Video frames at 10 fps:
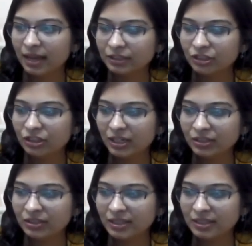
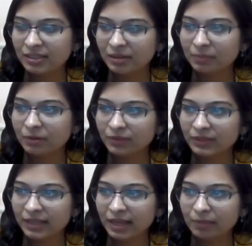change this number with
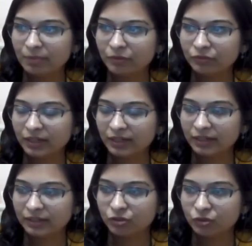the help of grid.
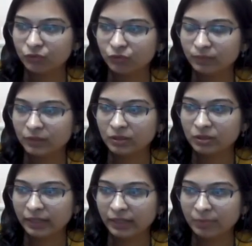So from the
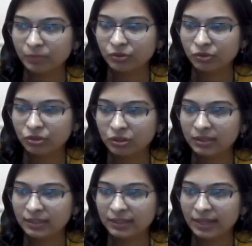starting position
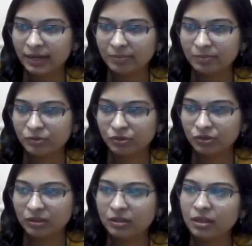till the end
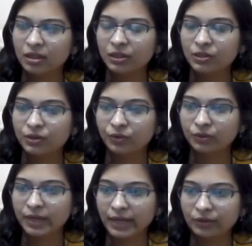position, you have to
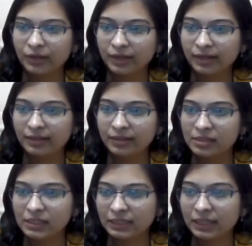calculate
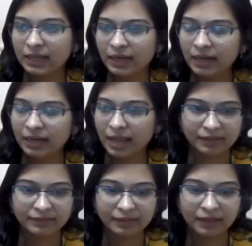this grid
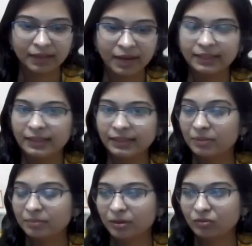and add that
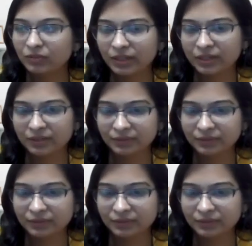number over here.